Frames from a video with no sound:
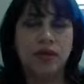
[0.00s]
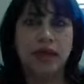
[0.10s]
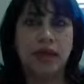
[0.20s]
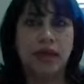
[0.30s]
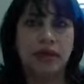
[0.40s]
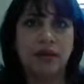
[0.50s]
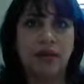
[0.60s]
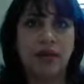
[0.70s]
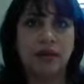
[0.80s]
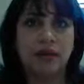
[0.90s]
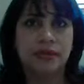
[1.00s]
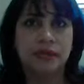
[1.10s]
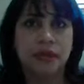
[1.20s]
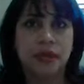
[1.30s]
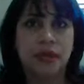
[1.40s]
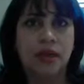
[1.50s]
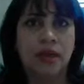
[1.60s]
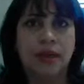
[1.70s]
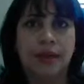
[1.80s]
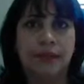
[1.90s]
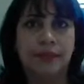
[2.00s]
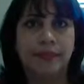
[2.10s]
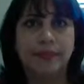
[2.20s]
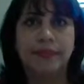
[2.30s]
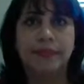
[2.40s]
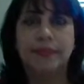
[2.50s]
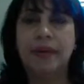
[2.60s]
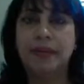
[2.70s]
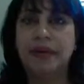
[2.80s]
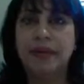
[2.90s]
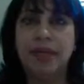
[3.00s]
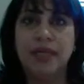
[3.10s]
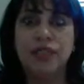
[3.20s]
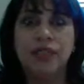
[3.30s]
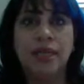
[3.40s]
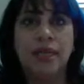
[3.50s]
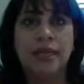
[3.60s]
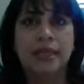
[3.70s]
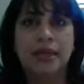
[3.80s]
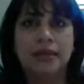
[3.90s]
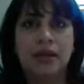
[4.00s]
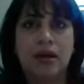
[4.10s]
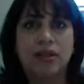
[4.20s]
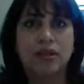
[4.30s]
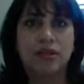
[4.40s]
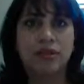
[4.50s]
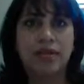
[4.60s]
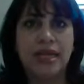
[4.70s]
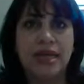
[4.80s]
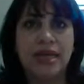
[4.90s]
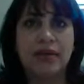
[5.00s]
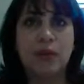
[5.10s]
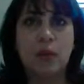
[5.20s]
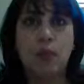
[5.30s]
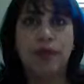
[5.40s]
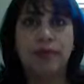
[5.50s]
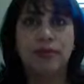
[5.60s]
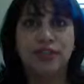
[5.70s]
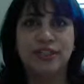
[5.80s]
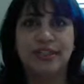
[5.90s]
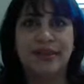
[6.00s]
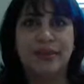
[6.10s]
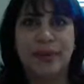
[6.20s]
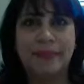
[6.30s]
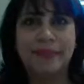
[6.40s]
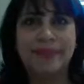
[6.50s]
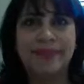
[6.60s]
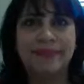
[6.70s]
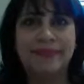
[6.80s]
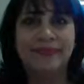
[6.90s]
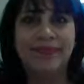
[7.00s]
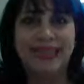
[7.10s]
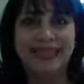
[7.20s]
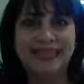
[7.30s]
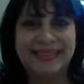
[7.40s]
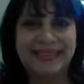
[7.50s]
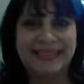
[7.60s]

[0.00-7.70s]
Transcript: didn't calculate. But pretty much that's the cost associated with purchasing a property. Thanks.